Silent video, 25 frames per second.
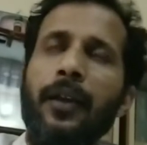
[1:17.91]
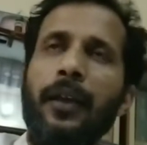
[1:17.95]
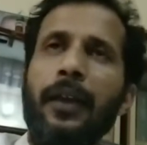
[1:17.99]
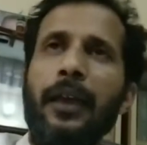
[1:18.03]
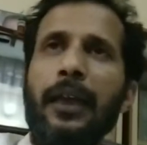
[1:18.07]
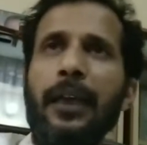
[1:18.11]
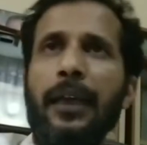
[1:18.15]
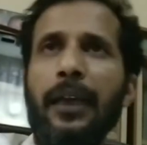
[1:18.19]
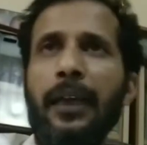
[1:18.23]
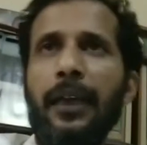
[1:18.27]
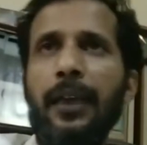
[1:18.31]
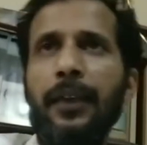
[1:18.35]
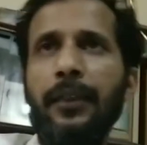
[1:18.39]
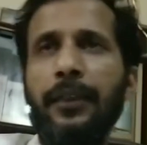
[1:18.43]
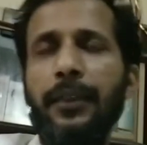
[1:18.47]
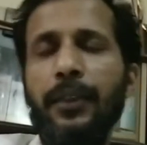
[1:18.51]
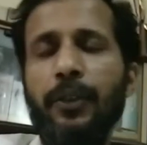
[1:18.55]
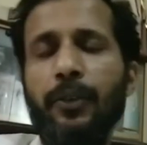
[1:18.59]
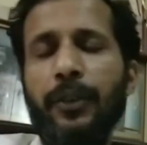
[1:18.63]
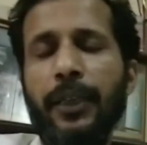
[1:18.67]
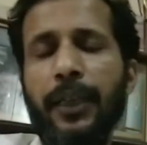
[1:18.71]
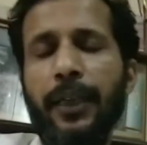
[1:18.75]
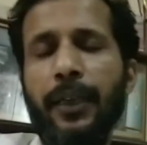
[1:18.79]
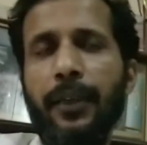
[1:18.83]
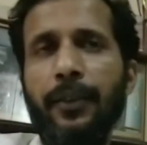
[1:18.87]
And
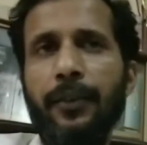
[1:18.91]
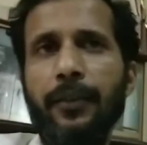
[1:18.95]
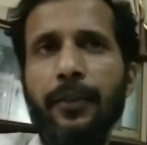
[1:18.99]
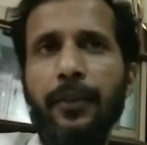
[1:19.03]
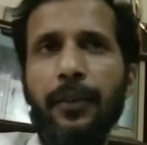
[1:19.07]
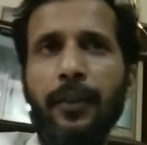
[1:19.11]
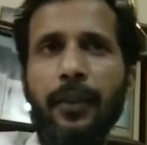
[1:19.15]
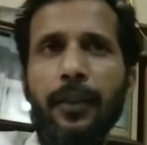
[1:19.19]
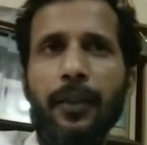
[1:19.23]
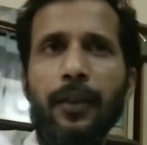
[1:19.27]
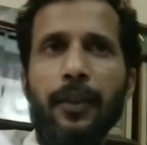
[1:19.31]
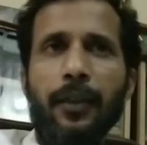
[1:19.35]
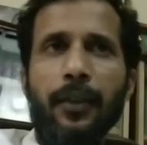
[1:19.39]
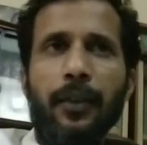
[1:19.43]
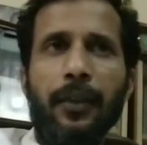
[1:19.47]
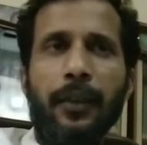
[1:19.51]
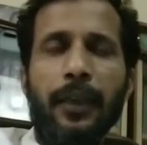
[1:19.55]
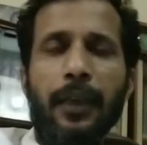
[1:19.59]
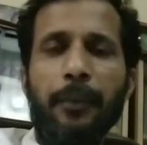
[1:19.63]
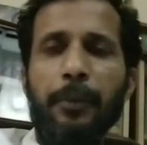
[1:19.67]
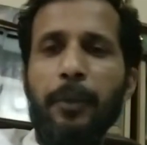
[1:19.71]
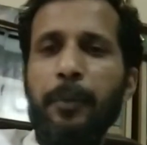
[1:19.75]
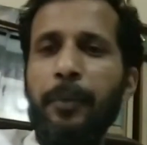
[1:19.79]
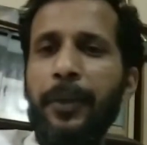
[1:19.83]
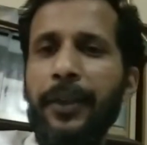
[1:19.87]
you can
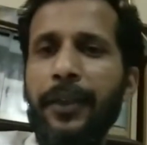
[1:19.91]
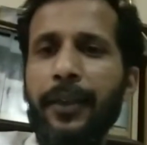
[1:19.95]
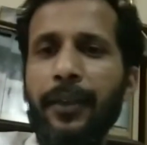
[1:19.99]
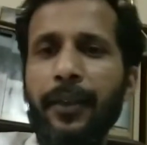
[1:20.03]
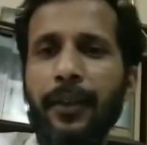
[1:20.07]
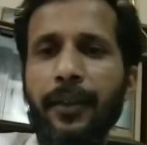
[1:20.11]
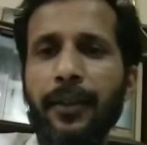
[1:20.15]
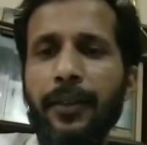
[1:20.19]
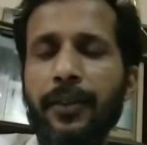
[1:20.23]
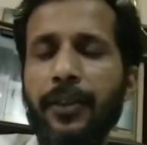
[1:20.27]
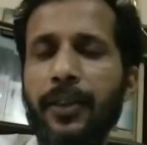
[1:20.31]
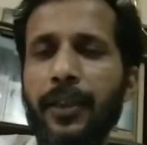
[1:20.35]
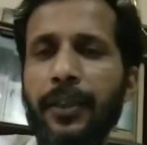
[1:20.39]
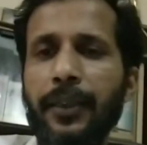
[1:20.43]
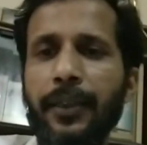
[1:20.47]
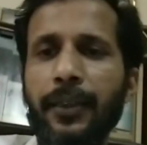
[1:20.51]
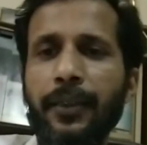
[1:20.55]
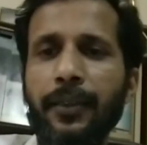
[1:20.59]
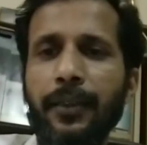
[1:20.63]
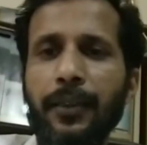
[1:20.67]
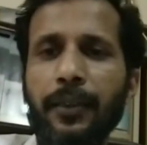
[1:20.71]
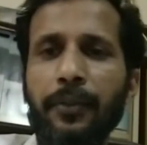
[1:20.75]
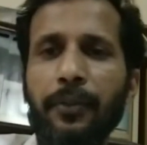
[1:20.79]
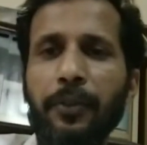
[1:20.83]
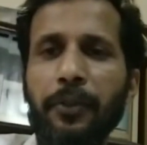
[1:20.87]
have a better
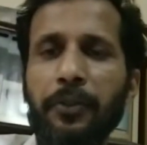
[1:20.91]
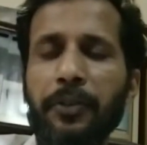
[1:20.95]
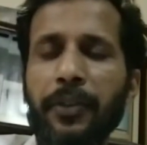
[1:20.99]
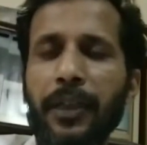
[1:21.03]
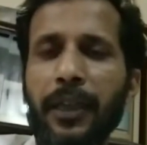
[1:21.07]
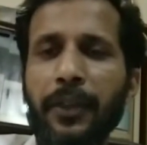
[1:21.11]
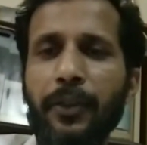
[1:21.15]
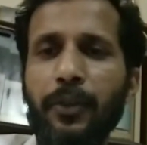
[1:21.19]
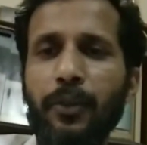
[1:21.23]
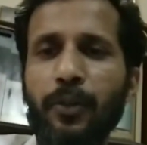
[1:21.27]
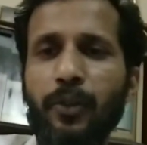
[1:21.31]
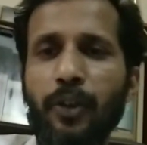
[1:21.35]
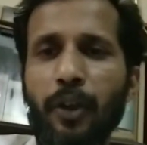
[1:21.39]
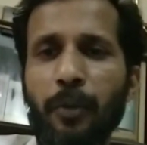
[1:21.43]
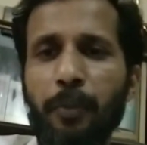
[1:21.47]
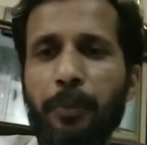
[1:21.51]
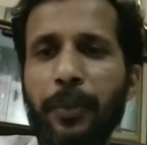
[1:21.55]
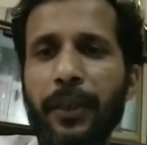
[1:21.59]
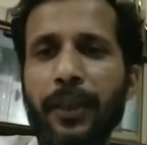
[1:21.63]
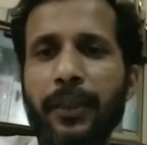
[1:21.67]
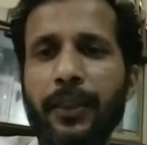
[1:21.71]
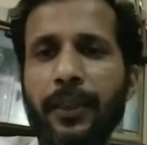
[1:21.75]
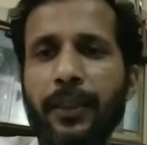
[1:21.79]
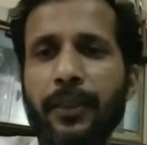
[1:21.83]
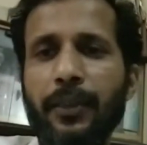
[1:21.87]
understanding if you try to
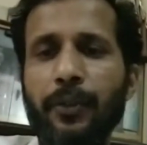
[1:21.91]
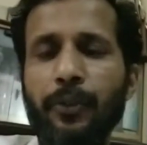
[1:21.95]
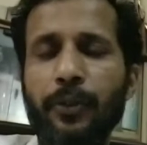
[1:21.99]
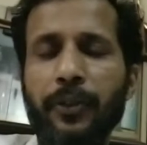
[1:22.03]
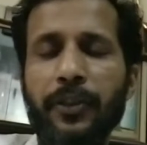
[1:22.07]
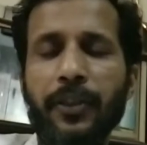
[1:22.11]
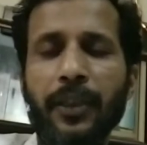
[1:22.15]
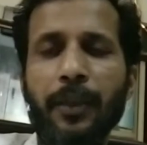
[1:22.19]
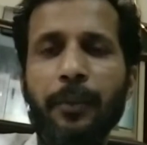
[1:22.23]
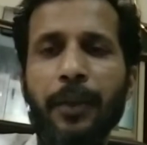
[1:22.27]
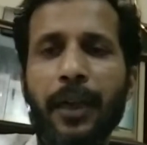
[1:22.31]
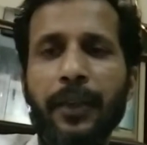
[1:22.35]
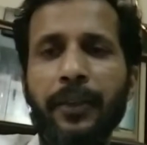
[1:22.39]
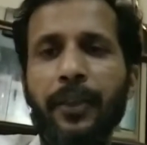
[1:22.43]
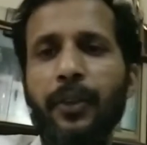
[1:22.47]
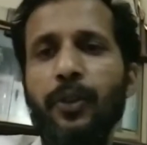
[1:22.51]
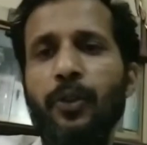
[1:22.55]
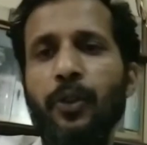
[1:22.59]
compare it with some other